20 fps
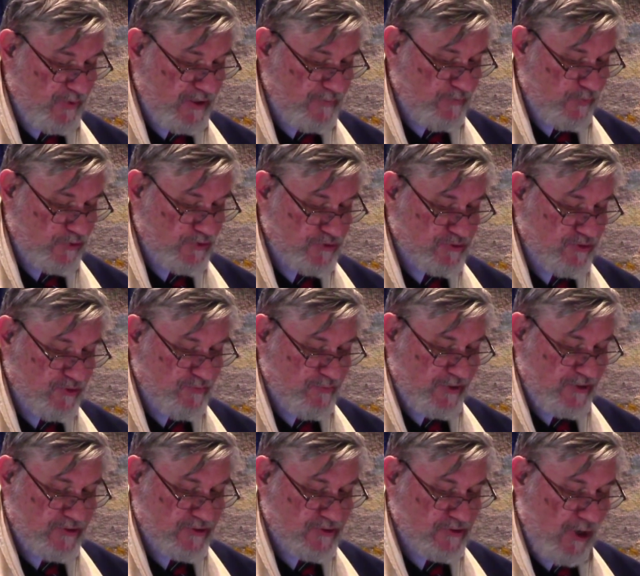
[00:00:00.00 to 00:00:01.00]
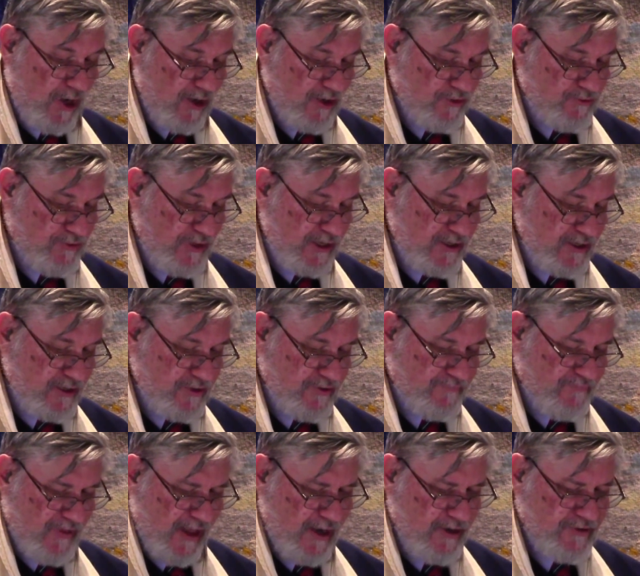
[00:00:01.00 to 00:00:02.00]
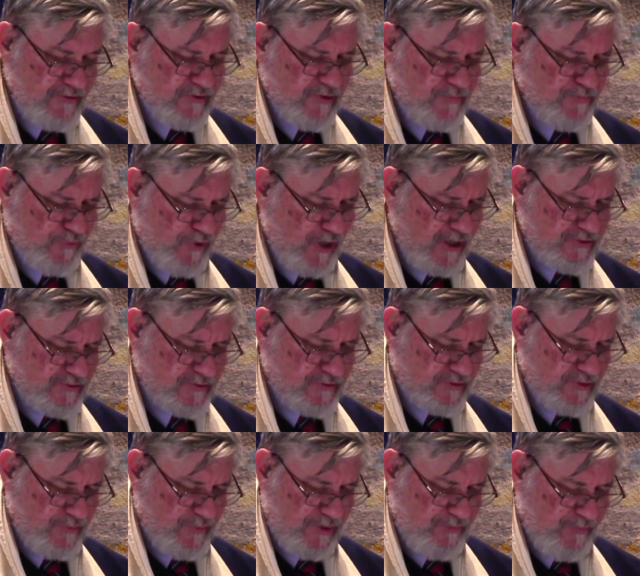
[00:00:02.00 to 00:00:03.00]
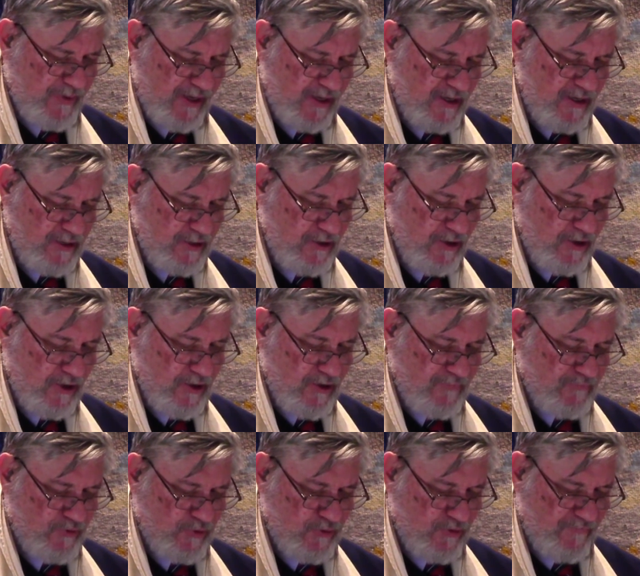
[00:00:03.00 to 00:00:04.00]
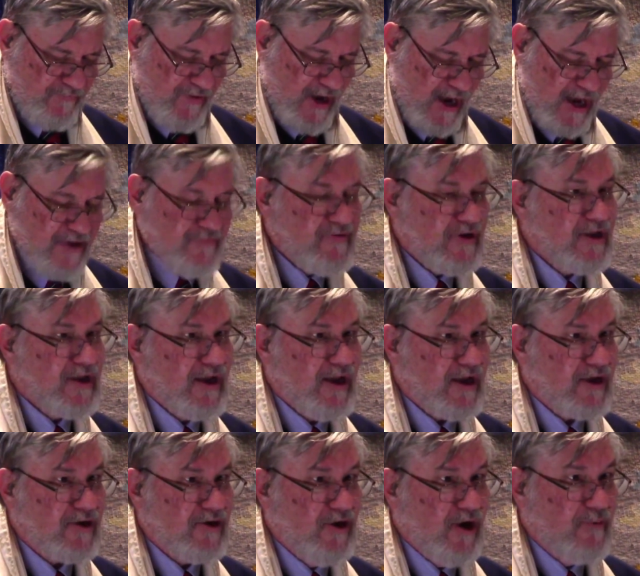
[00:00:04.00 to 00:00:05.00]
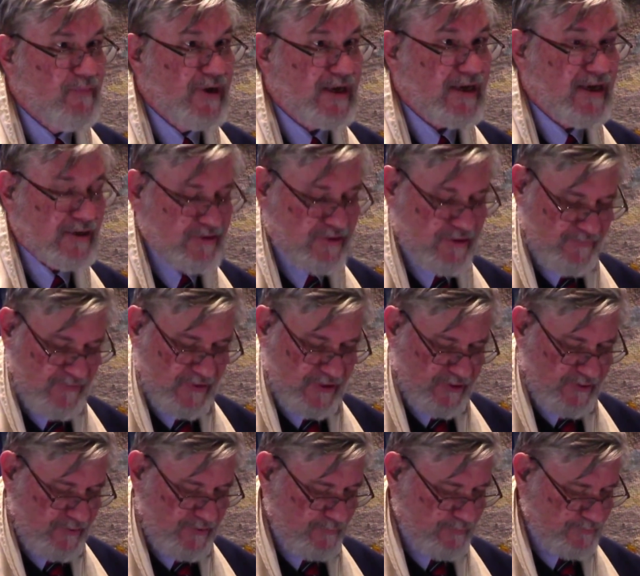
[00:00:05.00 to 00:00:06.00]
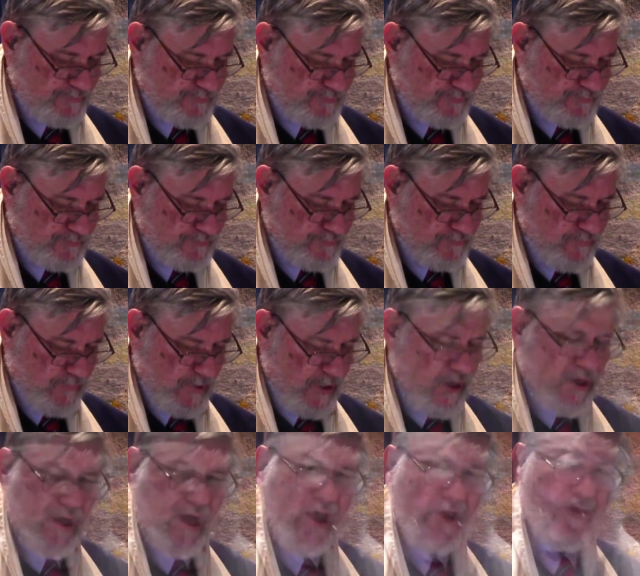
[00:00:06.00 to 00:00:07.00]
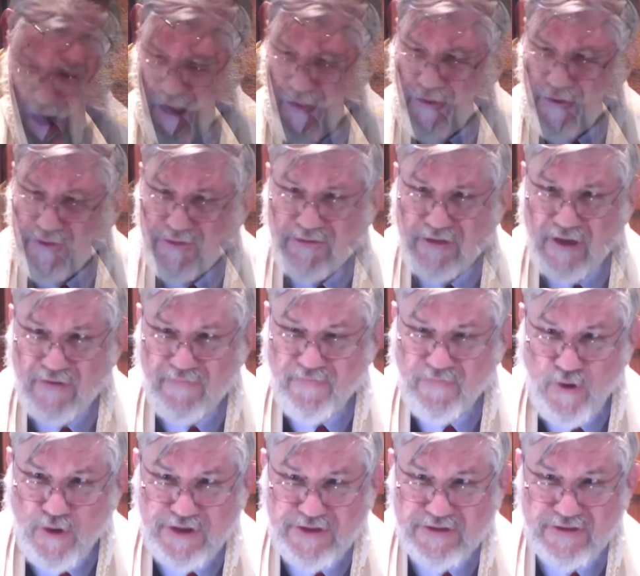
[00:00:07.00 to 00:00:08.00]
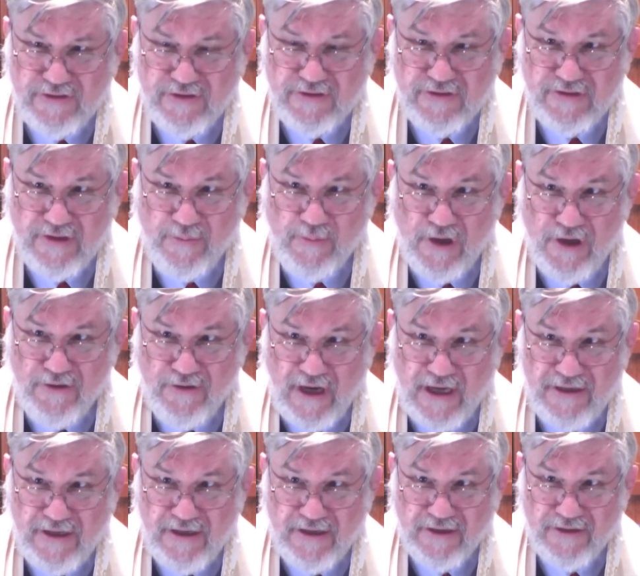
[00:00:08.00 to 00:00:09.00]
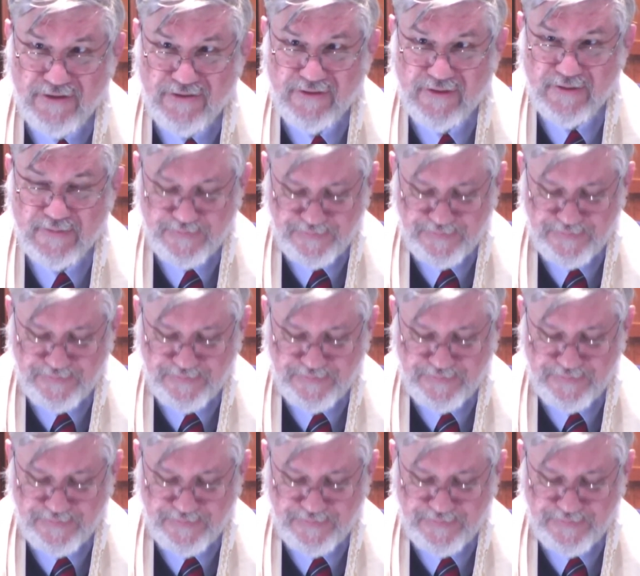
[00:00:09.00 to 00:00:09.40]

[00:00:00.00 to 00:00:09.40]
people should be tolerated if that is the price to be paid for reviving economic activity. Others have voiced similar ideas.